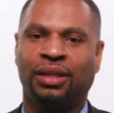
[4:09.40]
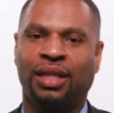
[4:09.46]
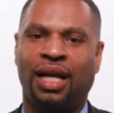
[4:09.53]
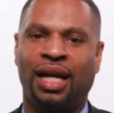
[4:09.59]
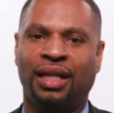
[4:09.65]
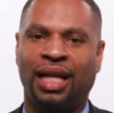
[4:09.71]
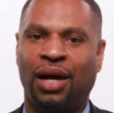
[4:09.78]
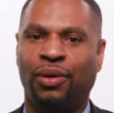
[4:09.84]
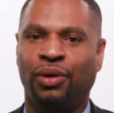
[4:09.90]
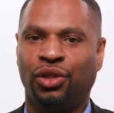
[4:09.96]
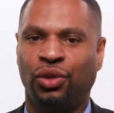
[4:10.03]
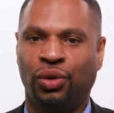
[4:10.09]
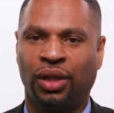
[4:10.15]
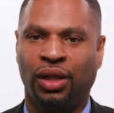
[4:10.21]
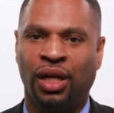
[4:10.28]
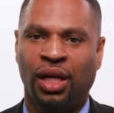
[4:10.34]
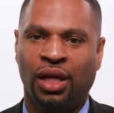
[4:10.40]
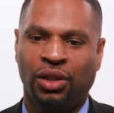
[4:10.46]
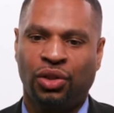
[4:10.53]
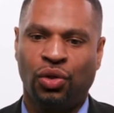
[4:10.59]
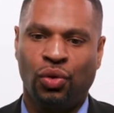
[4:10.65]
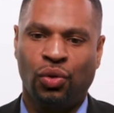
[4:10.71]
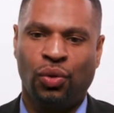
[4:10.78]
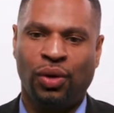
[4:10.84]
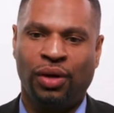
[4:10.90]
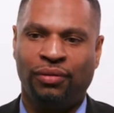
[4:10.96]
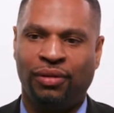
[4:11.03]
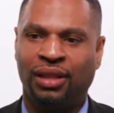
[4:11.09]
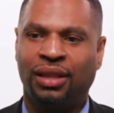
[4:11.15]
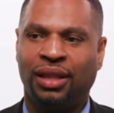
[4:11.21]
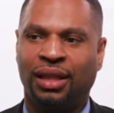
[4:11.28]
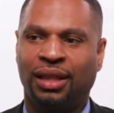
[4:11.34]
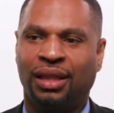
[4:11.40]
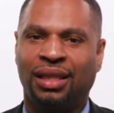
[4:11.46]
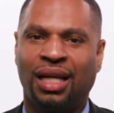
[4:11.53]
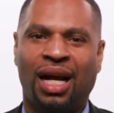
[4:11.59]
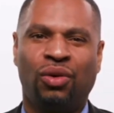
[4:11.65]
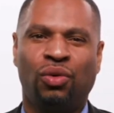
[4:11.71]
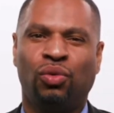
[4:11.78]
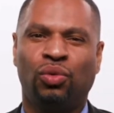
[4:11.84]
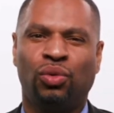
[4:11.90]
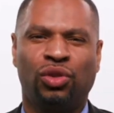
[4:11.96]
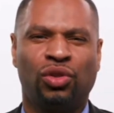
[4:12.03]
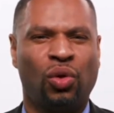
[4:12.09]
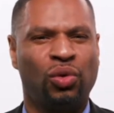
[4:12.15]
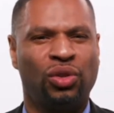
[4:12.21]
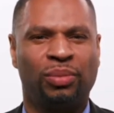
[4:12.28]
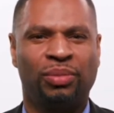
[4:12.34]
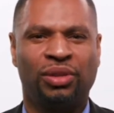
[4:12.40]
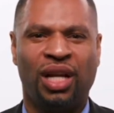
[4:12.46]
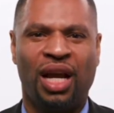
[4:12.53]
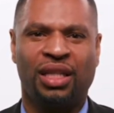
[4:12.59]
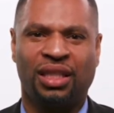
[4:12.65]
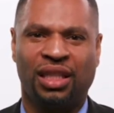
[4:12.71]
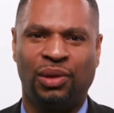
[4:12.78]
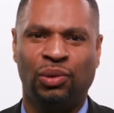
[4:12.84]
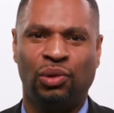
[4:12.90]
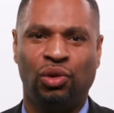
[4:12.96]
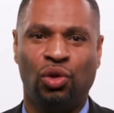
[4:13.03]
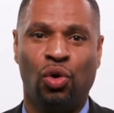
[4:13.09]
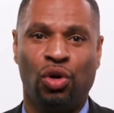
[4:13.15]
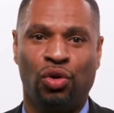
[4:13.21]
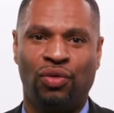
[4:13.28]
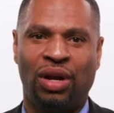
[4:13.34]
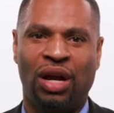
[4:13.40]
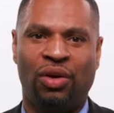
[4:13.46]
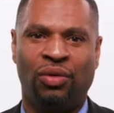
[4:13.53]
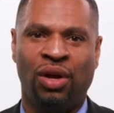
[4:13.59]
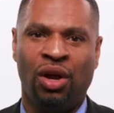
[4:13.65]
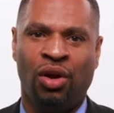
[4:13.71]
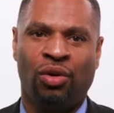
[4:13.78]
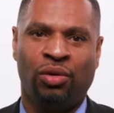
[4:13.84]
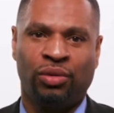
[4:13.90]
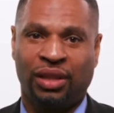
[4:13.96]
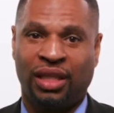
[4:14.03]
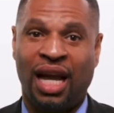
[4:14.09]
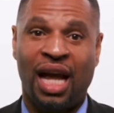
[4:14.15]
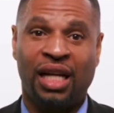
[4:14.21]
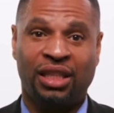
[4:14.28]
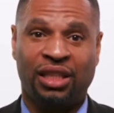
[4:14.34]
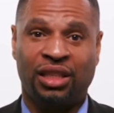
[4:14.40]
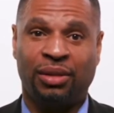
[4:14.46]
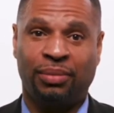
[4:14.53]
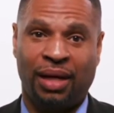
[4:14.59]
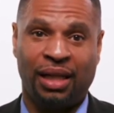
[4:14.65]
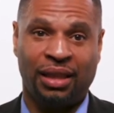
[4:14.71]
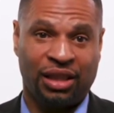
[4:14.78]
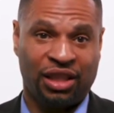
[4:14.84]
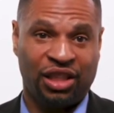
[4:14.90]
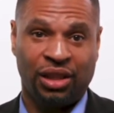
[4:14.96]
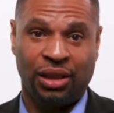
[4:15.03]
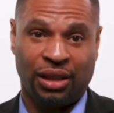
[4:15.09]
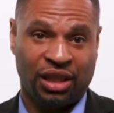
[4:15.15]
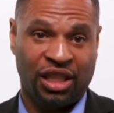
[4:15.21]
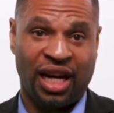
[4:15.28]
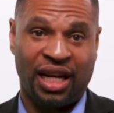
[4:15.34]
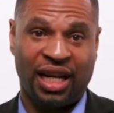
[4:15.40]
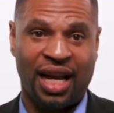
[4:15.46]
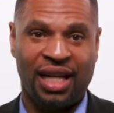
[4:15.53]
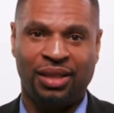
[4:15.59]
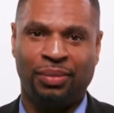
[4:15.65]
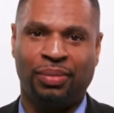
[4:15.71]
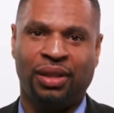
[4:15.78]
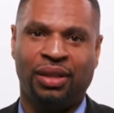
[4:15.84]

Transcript: assigned our unit to investigate this guy who stole some checks, and he was going around cashing them at check cashing